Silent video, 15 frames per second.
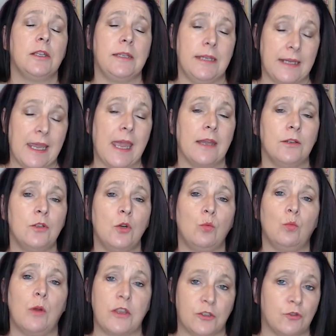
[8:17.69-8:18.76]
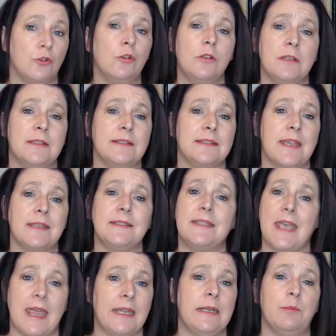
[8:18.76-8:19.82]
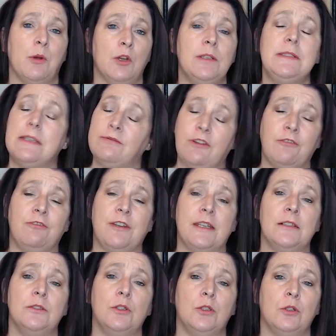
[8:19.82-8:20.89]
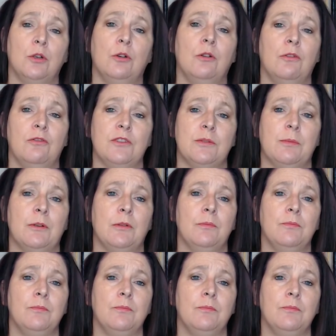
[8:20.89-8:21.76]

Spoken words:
You can withdraw consent at any point if you feel uncomfortable.